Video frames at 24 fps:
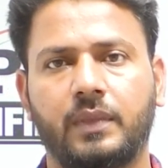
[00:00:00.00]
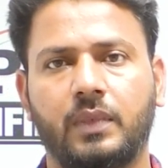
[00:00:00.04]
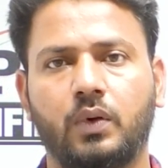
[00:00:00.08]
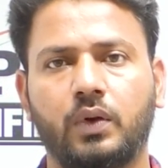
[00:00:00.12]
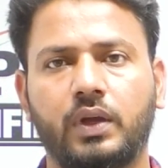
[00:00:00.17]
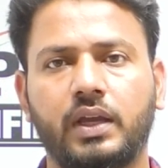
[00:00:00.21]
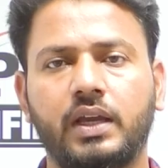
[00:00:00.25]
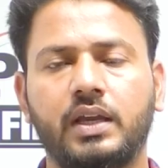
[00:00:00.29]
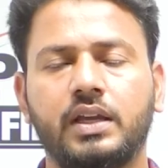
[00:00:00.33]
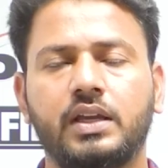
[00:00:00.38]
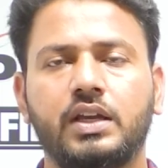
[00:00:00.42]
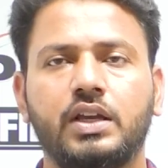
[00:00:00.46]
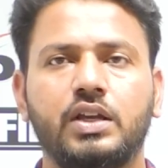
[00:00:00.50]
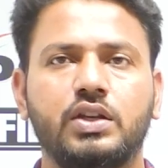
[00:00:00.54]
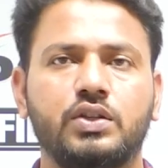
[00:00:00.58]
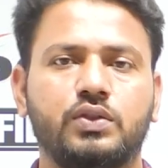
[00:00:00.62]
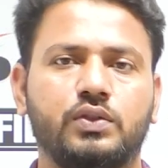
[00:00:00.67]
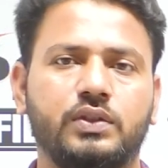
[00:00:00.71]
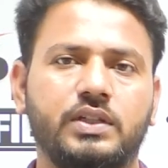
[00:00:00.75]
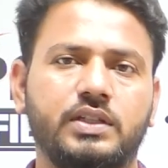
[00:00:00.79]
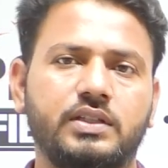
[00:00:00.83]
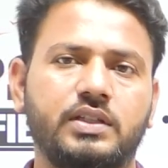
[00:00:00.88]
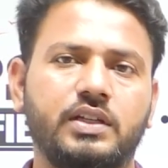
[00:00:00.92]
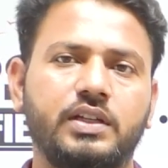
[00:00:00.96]
Okay, so
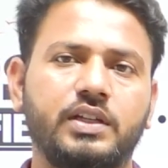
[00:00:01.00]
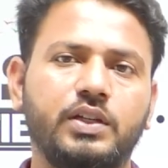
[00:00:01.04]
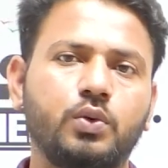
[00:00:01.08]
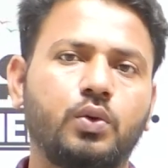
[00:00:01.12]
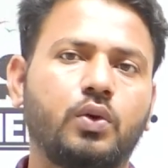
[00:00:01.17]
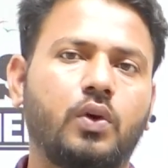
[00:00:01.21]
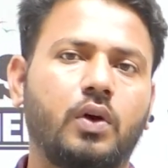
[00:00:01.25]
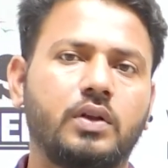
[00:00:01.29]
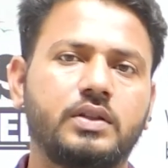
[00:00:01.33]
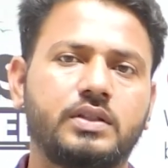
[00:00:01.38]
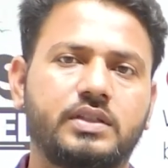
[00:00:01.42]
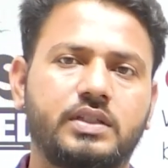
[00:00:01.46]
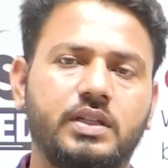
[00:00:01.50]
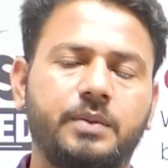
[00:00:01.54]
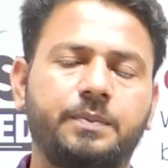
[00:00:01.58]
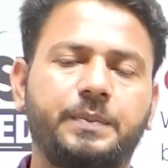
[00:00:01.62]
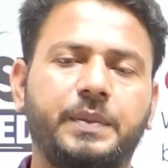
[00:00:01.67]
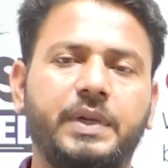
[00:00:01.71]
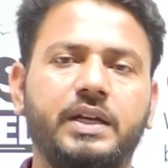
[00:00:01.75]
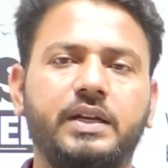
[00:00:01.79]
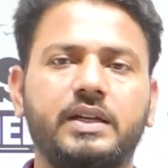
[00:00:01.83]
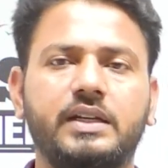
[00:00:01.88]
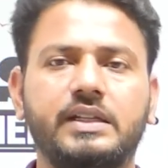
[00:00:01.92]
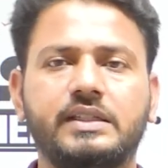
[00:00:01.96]
there's a new
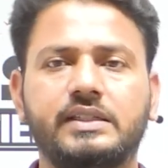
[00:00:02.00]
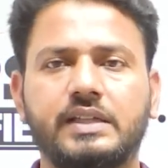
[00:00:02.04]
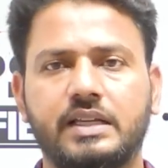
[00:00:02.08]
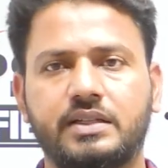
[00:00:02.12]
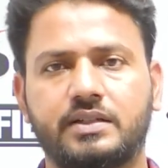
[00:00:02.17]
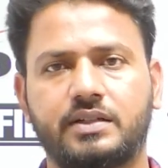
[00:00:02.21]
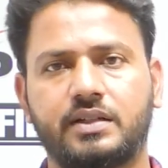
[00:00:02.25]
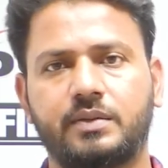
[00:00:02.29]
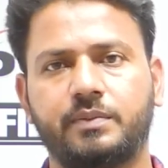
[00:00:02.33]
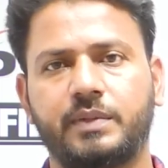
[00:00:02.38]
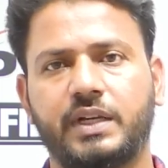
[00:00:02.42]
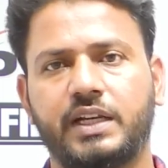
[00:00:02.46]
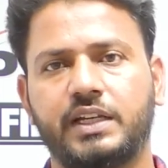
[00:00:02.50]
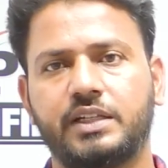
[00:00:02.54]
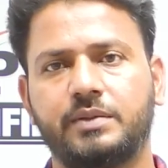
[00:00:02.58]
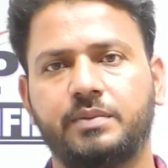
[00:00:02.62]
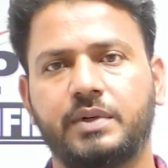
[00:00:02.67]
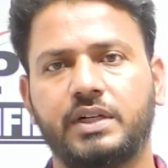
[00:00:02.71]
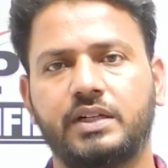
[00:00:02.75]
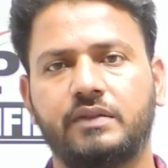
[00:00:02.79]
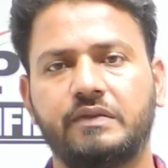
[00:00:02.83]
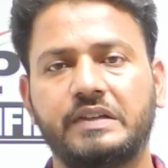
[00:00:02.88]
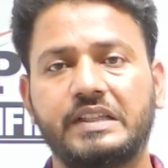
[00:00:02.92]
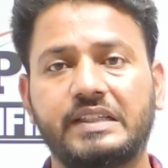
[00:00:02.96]
concept in disaster
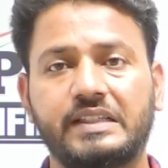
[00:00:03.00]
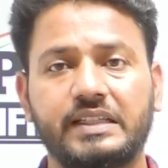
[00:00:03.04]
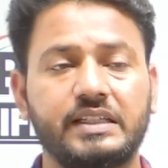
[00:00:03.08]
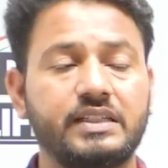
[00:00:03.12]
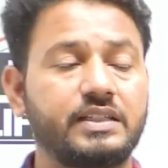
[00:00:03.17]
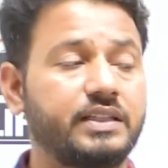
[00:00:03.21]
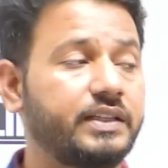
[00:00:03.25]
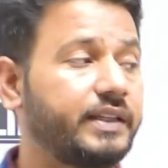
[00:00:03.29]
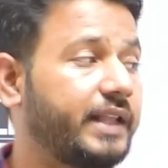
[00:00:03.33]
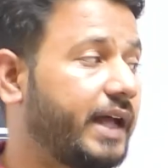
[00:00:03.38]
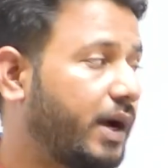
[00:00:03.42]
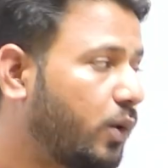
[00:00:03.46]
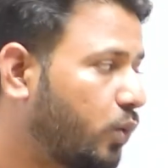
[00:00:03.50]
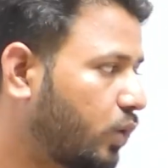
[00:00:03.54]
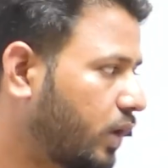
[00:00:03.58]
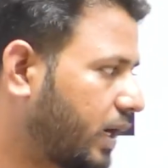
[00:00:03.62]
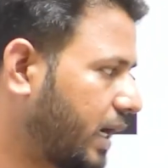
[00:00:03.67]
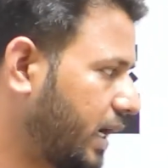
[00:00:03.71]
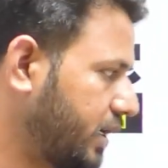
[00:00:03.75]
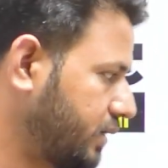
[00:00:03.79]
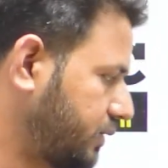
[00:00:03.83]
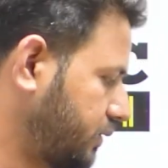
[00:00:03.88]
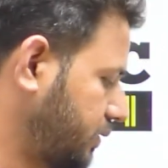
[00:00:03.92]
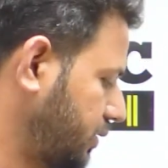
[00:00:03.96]
management which says
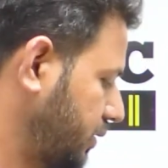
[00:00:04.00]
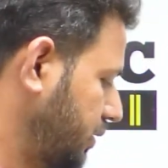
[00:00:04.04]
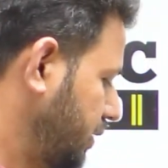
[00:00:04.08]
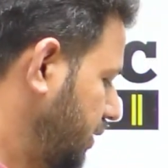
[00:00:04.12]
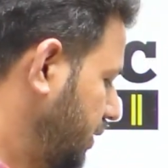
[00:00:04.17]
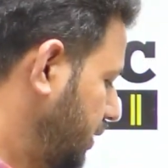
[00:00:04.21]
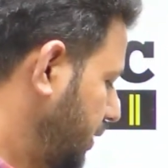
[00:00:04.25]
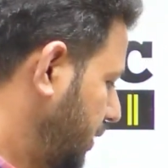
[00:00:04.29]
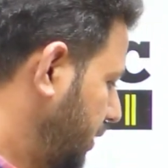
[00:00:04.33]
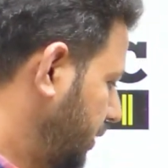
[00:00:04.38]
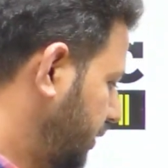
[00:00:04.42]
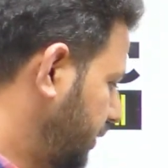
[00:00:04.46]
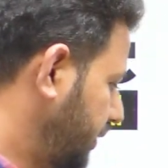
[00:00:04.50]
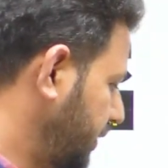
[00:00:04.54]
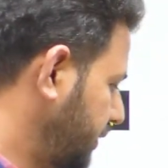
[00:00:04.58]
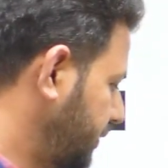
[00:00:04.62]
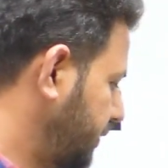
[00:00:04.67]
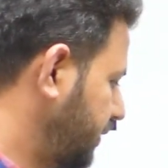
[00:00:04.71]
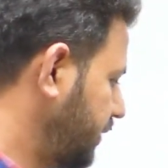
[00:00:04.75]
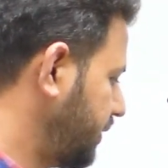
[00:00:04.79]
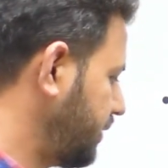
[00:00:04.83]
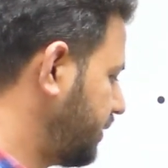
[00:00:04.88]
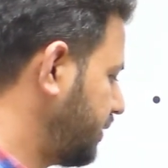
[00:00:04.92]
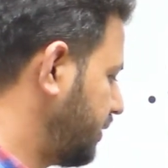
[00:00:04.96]
nowcast.
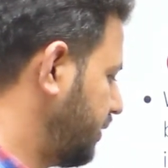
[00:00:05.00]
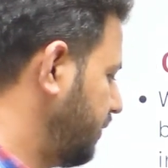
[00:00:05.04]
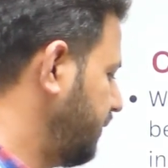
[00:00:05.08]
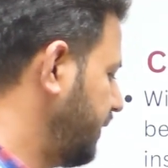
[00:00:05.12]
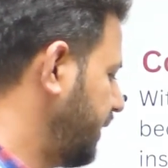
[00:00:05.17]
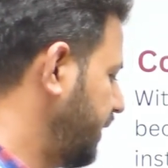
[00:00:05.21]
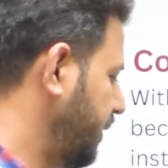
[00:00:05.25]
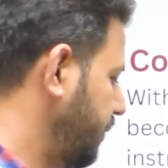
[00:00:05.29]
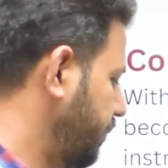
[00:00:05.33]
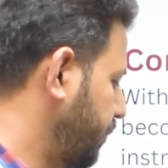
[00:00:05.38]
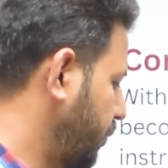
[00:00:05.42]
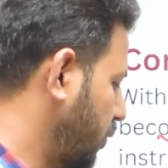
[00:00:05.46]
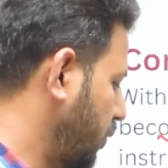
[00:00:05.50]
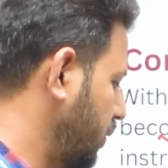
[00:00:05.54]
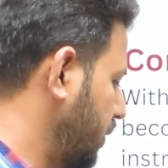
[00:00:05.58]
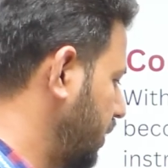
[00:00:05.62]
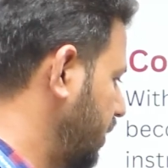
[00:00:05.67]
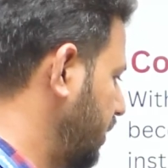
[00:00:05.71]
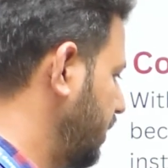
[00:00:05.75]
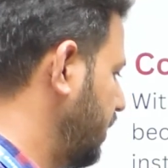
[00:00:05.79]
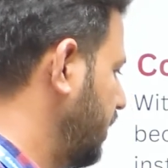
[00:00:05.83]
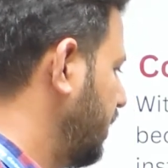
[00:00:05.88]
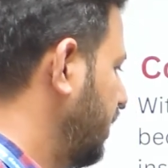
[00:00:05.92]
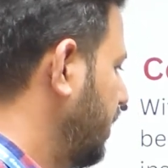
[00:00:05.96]
This is very
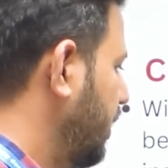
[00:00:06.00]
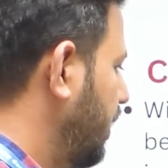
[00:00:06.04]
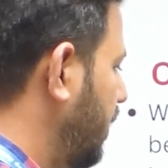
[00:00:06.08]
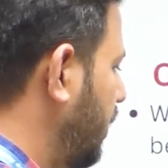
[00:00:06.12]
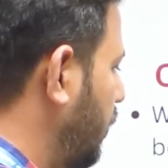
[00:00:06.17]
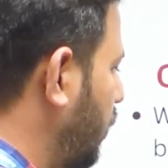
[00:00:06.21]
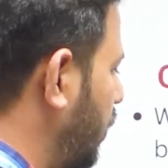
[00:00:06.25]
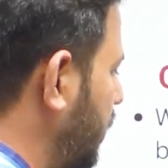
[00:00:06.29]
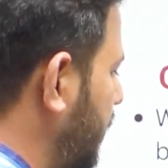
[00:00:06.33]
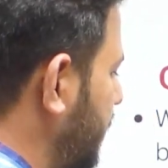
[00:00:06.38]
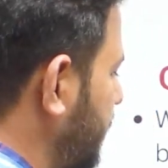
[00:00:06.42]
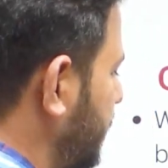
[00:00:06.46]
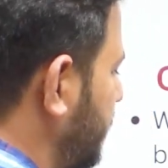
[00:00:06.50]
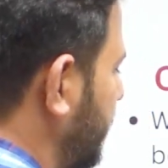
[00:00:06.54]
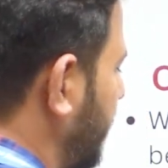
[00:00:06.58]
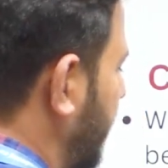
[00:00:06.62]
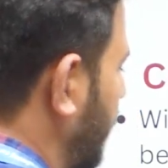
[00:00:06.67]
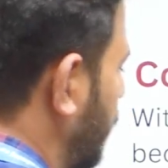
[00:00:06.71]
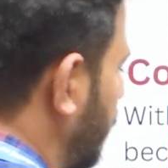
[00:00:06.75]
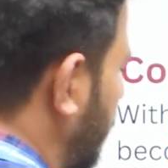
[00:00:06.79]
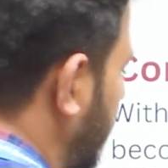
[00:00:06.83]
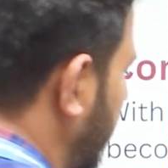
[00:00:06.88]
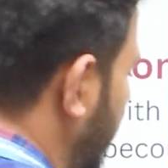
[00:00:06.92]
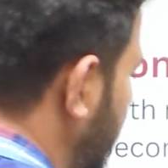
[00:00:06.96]
important. What is
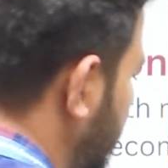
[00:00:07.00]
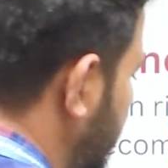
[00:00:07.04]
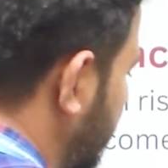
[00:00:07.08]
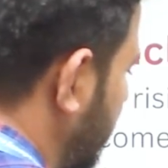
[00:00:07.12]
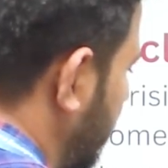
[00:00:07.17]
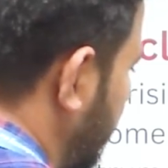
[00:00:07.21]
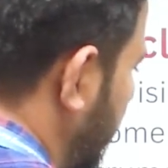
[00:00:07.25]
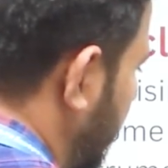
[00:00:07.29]
nowcast?